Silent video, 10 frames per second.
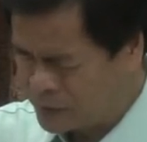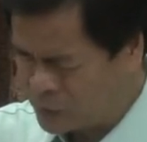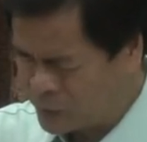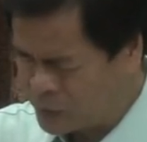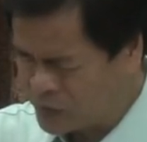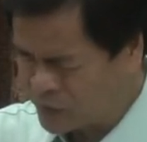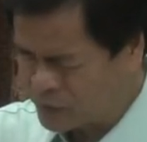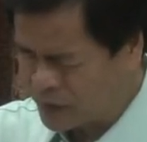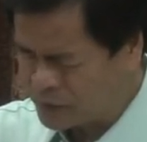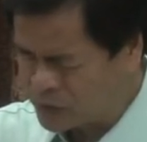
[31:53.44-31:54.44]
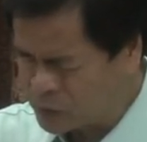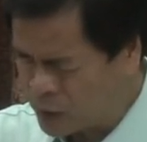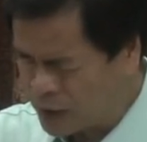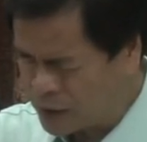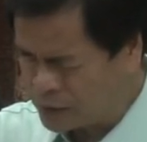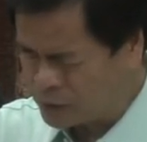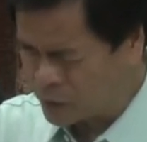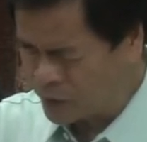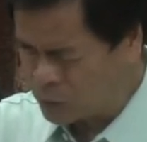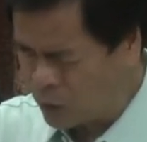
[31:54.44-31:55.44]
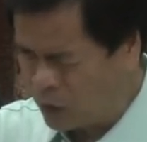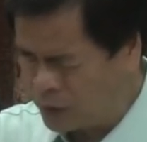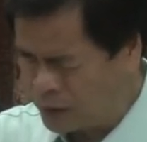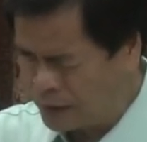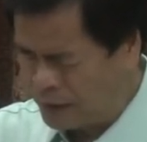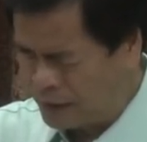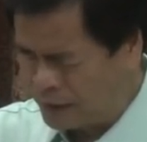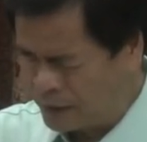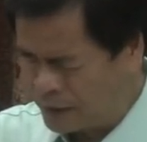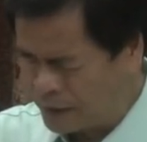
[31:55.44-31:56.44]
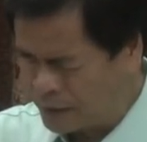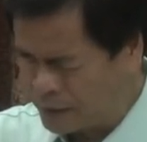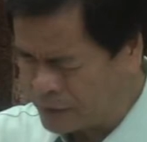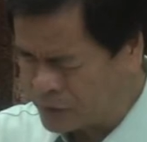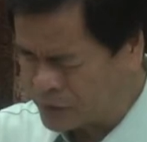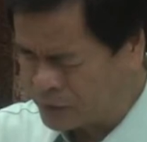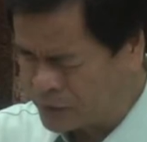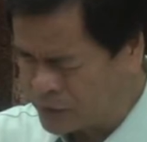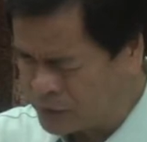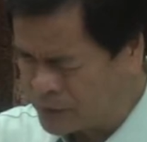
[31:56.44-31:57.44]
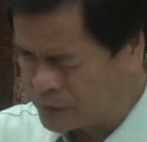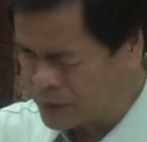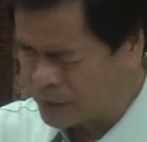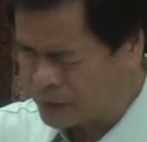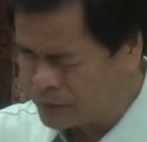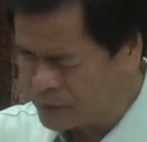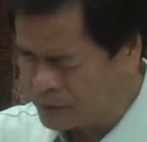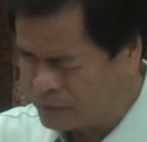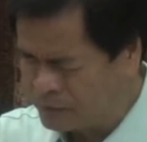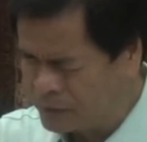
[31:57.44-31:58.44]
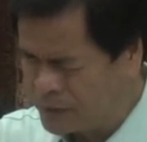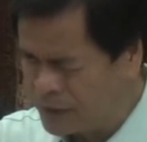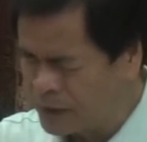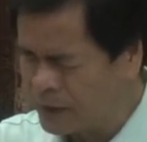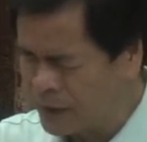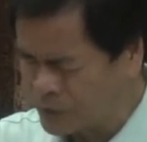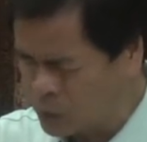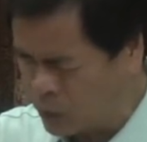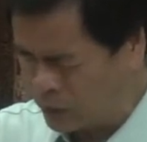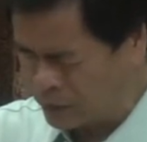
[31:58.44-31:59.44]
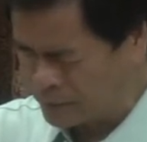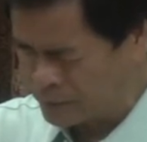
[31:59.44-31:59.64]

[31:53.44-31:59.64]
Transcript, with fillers: when we sometimes run into a wall and there seems to be nothing beyond that wall.